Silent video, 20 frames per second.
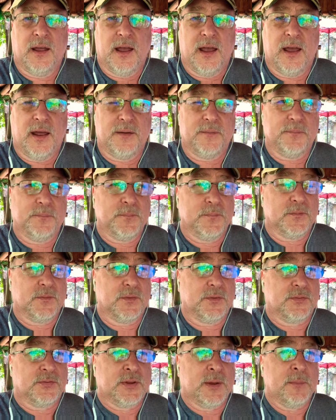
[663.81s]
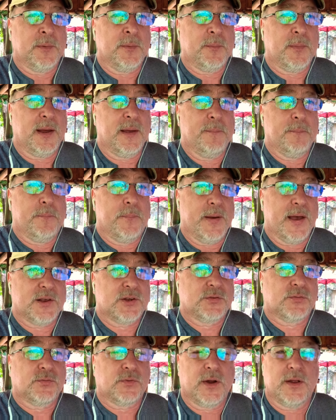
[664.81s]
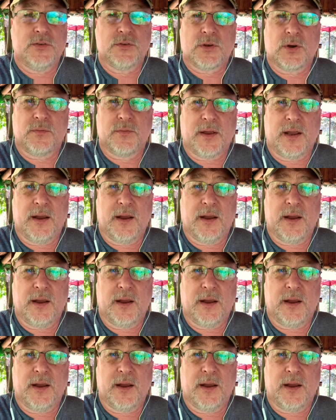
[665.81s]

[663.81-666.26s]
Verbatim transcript: And some of my best friends over